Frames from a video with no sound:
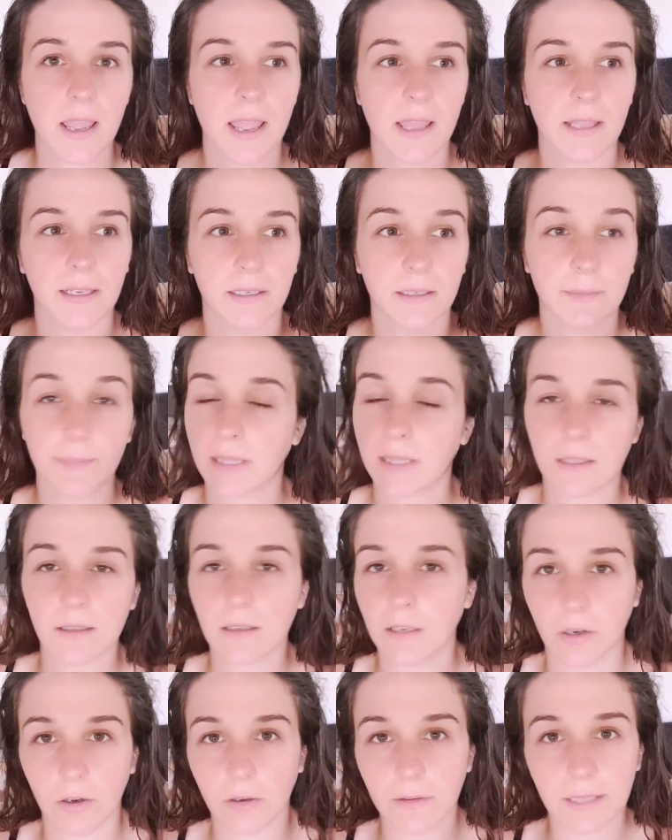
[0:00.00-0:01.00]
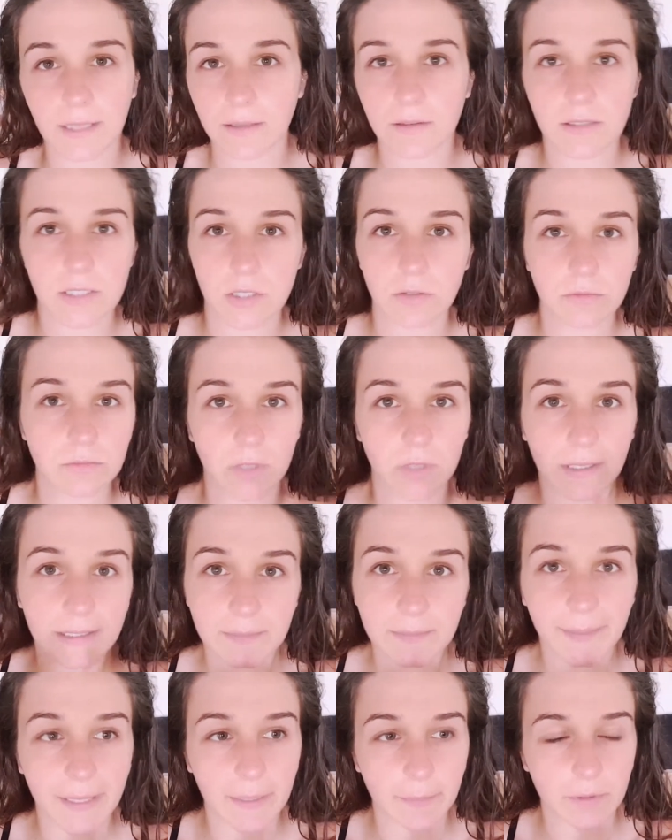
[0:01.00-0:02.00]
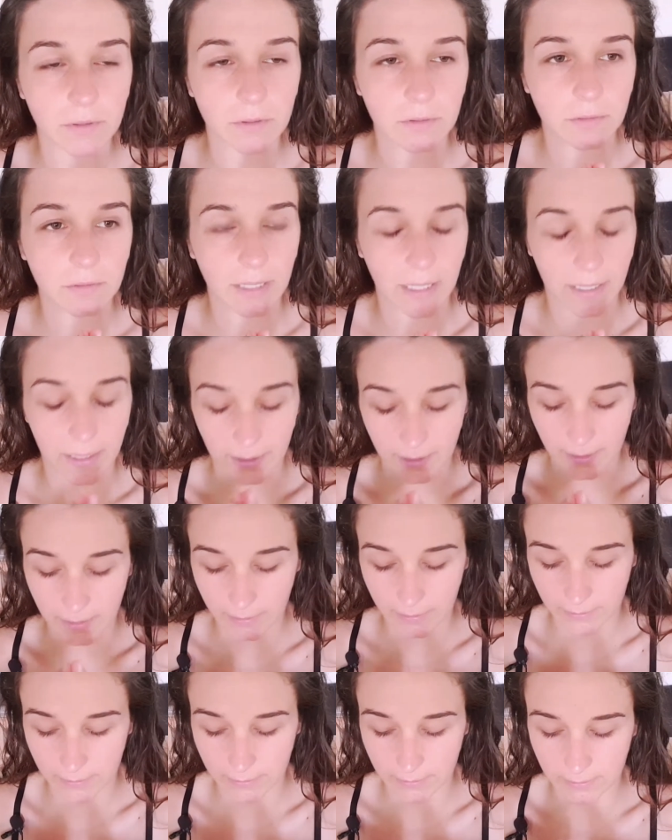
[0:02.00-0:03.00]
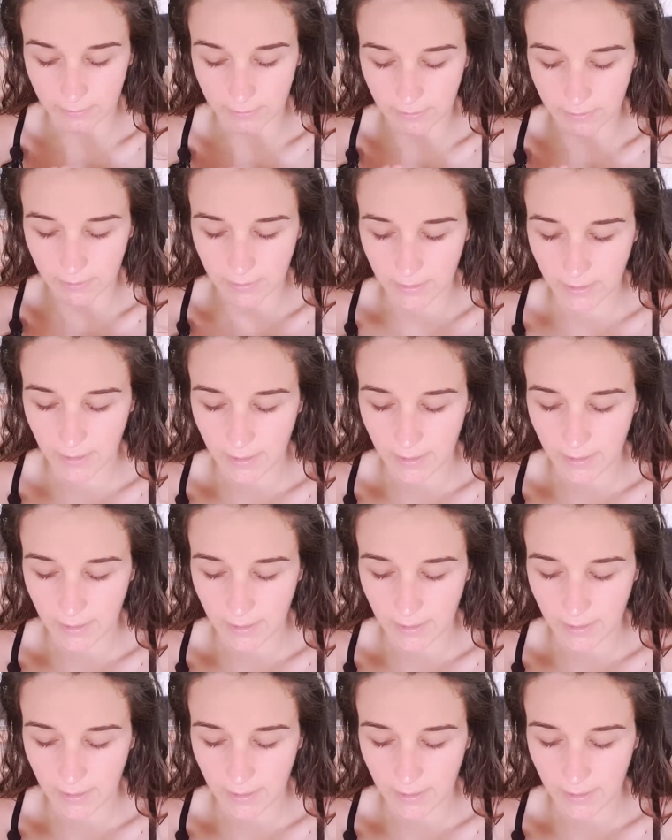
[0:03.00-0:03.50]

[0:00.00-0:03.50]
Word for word: And, but, you know, they're still nice people. And,